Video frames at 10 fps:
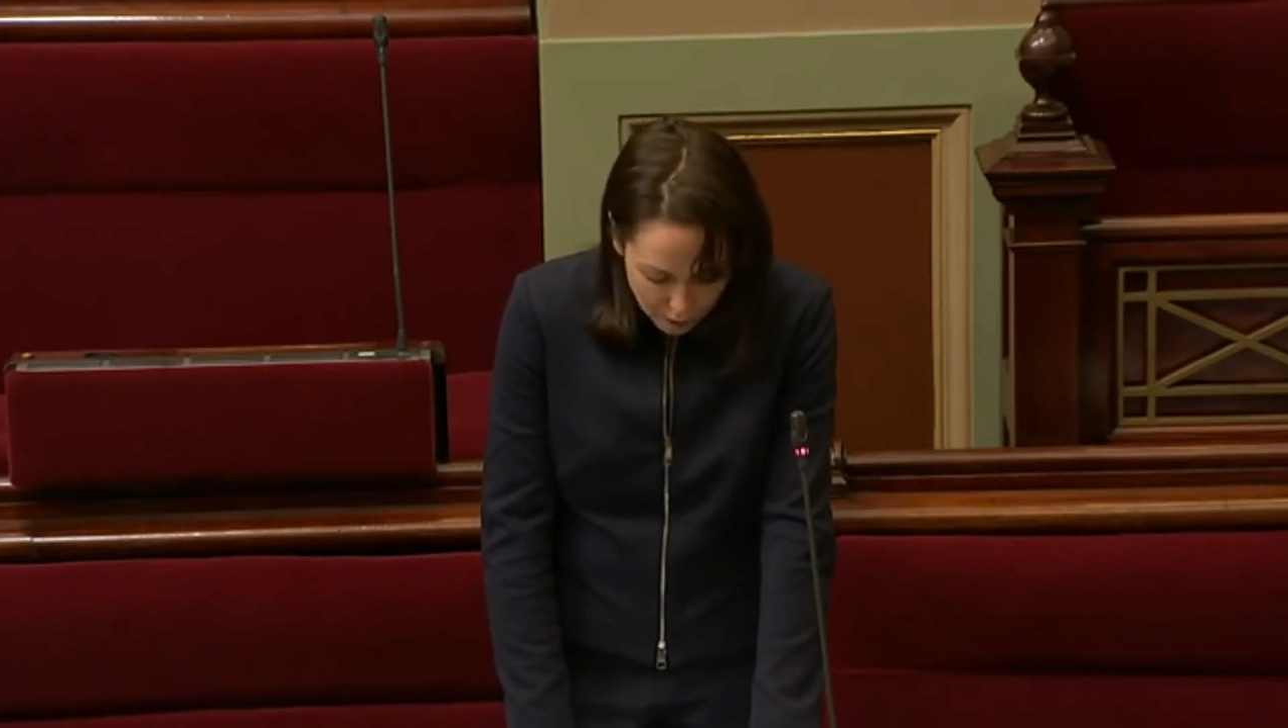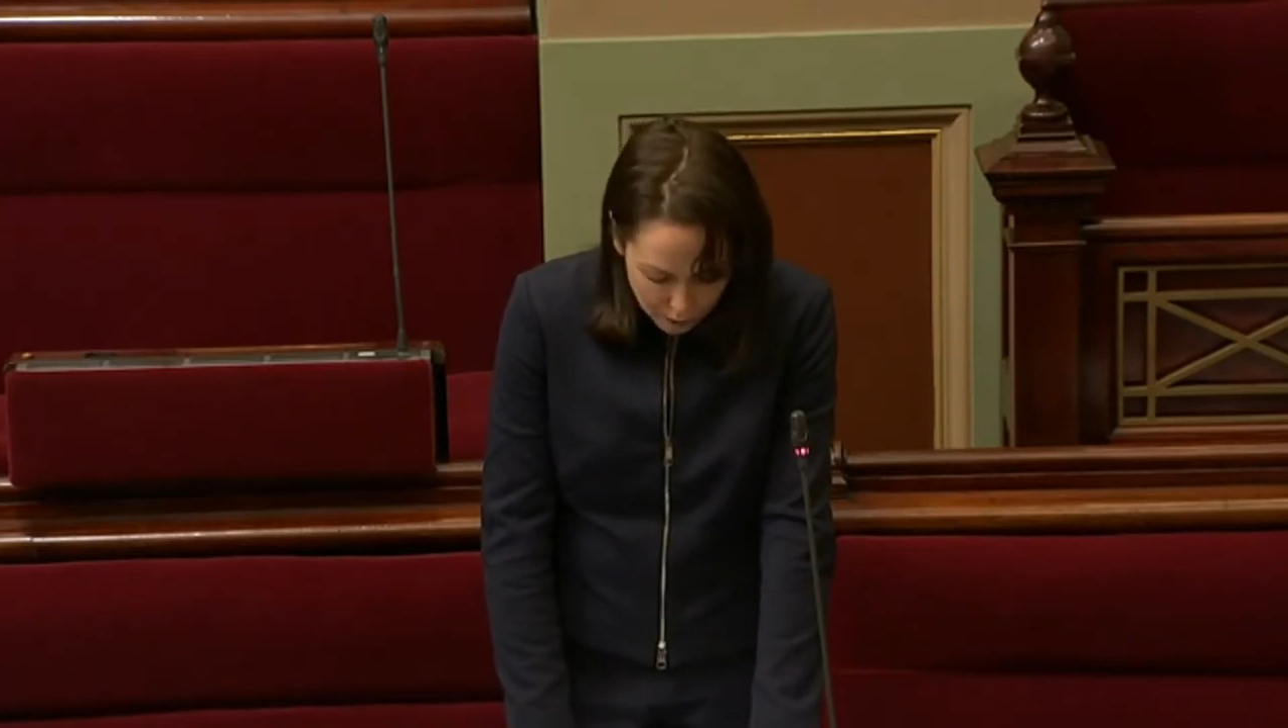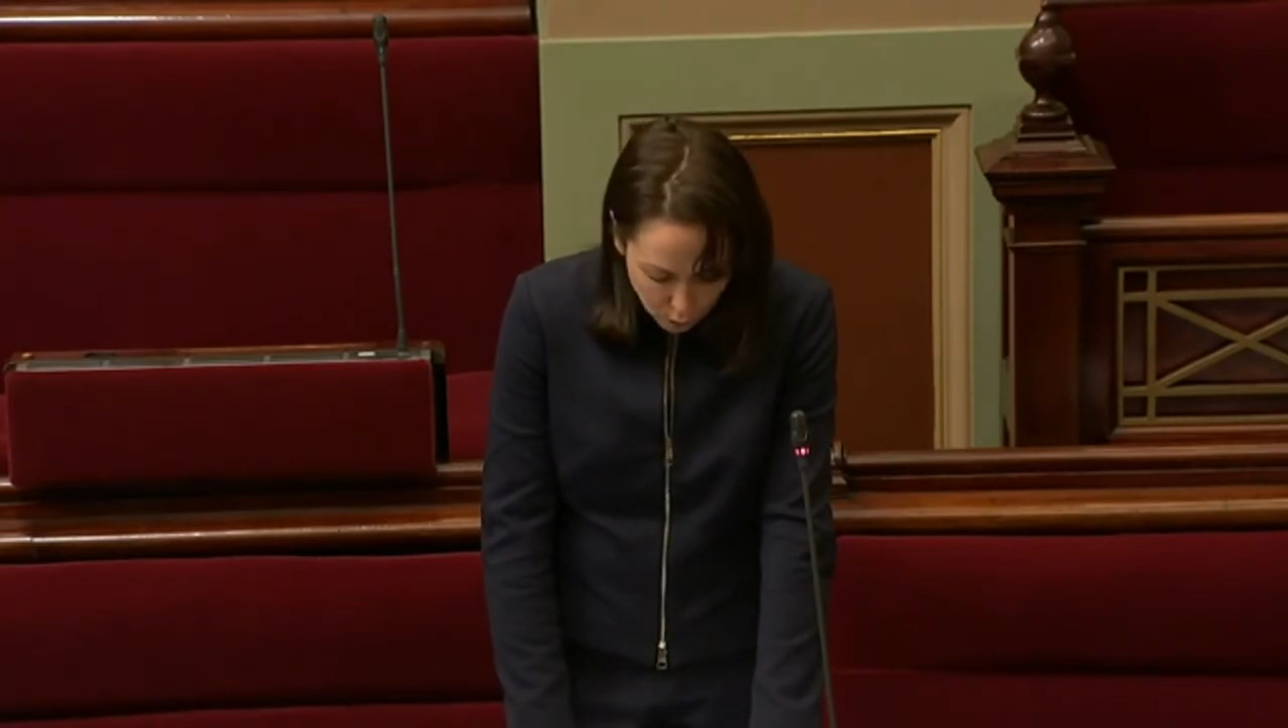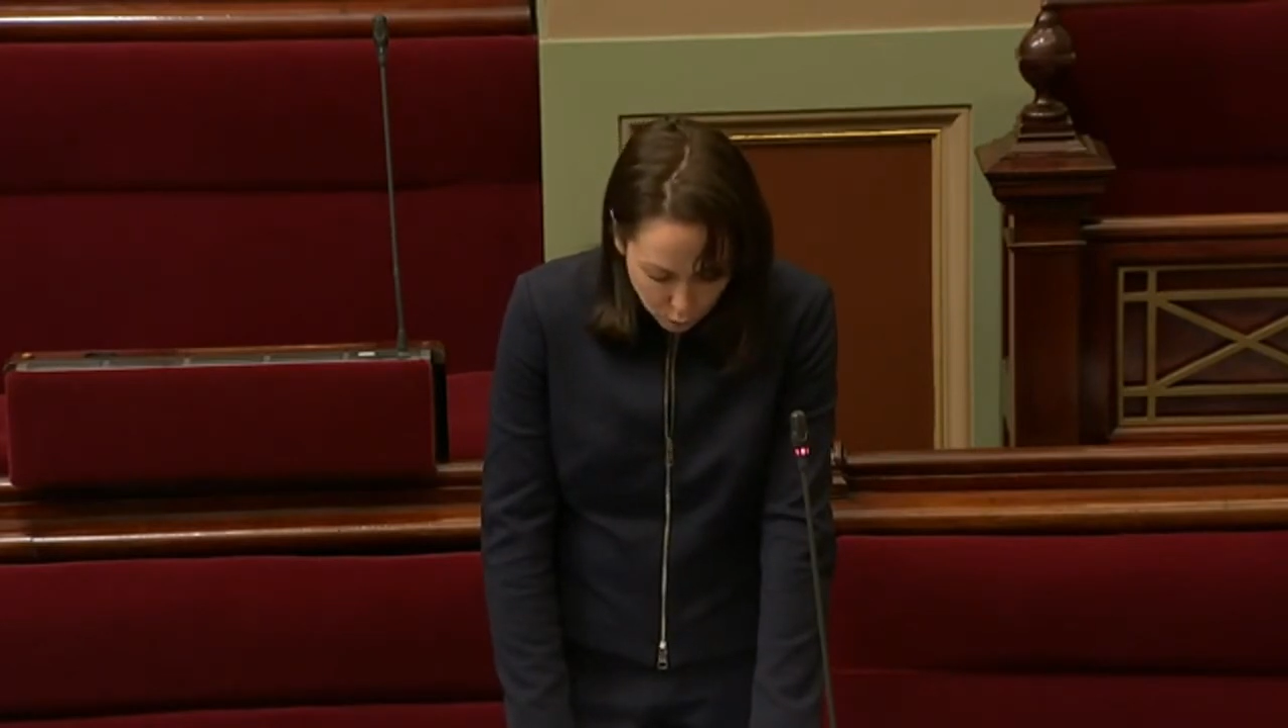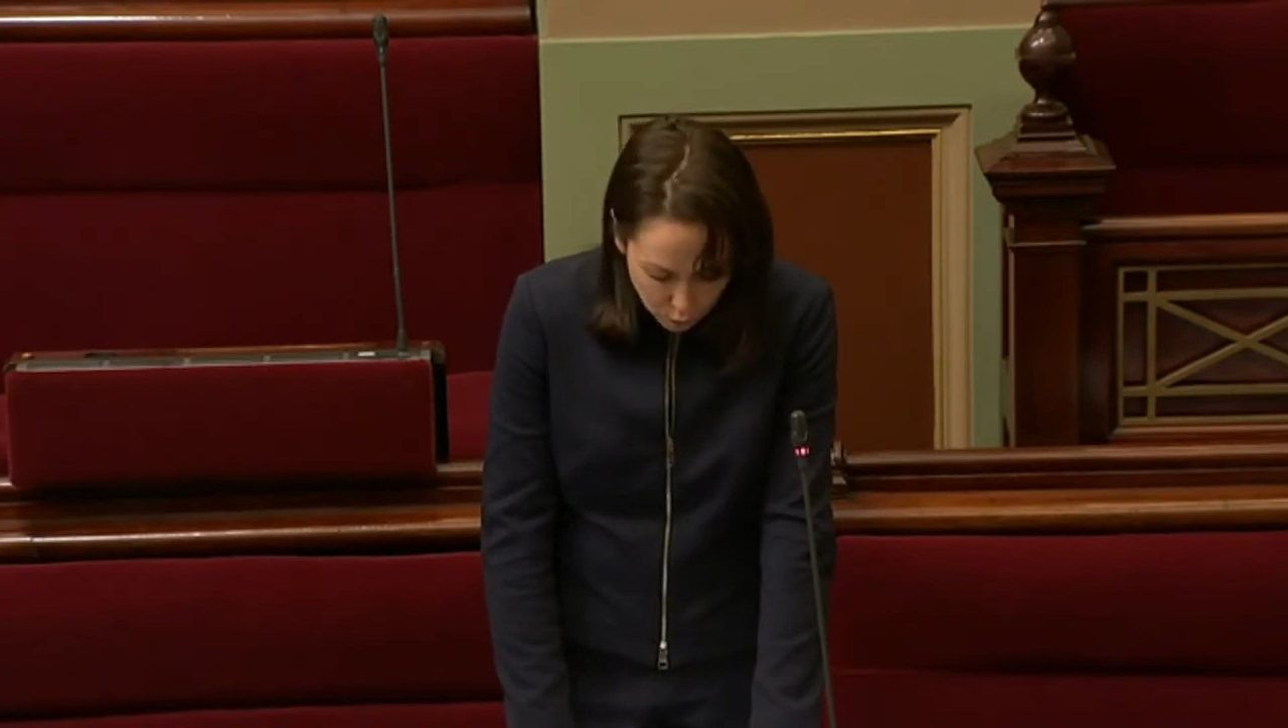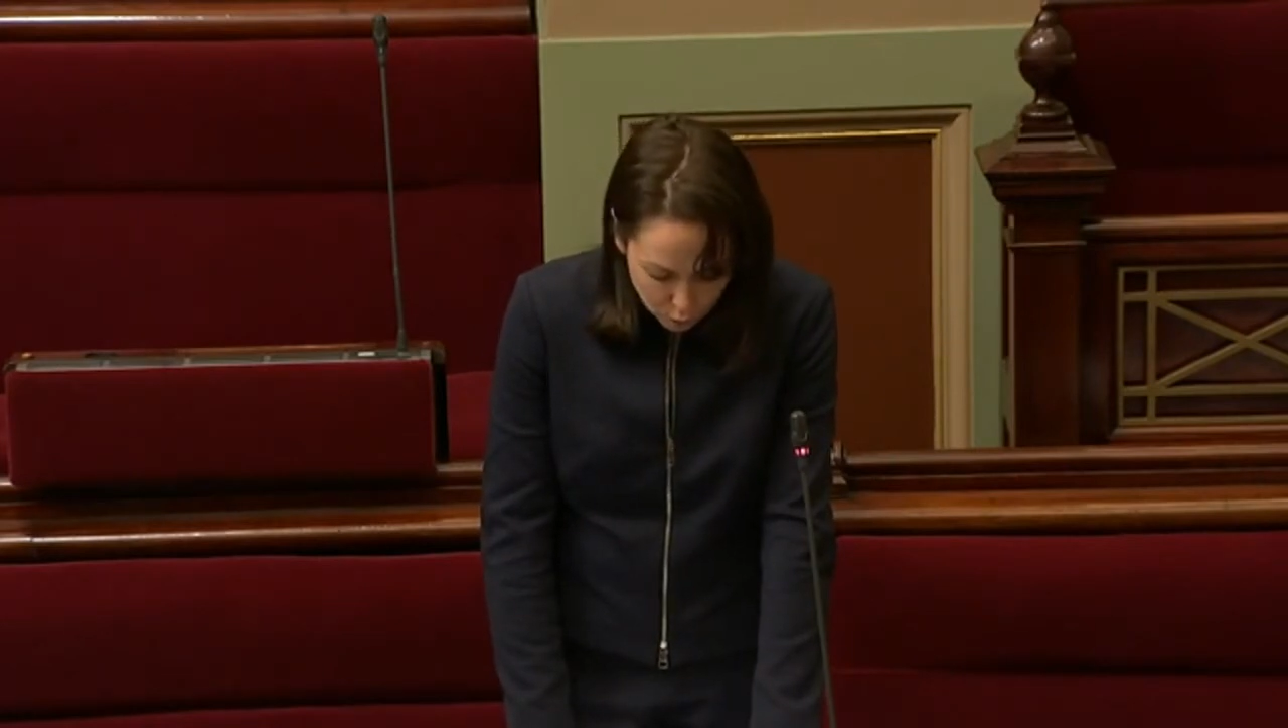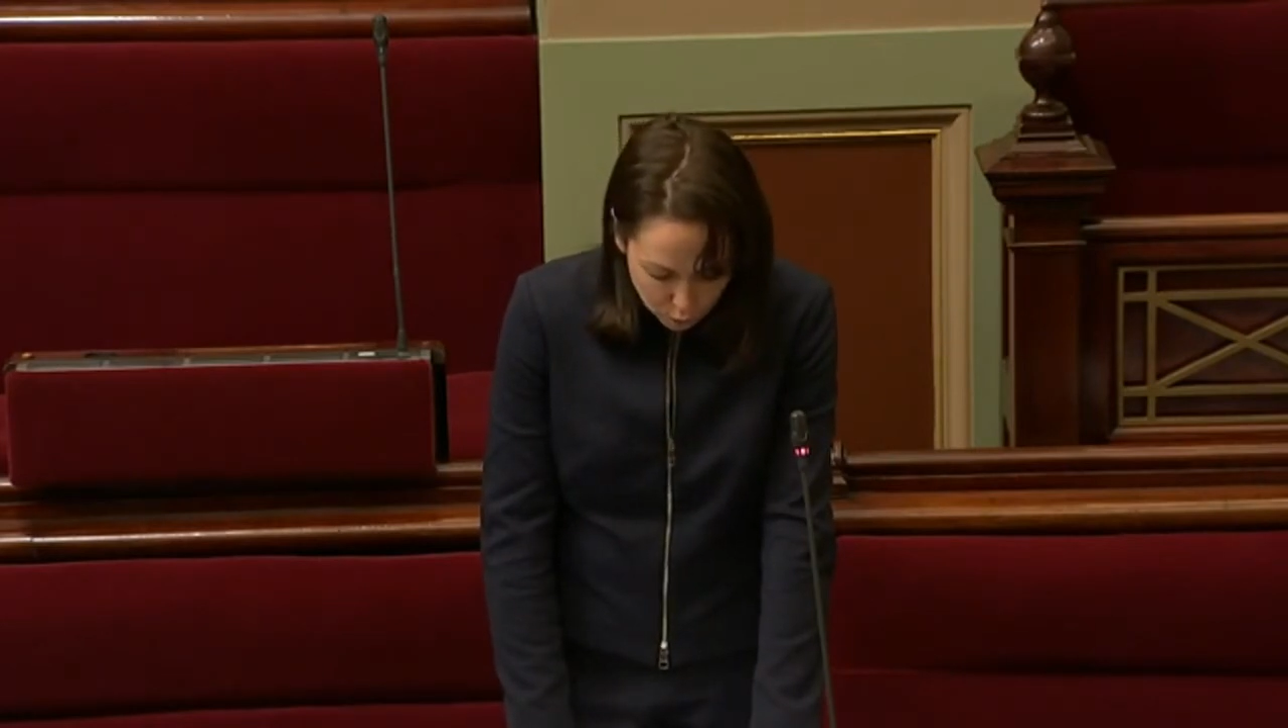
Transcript: and occur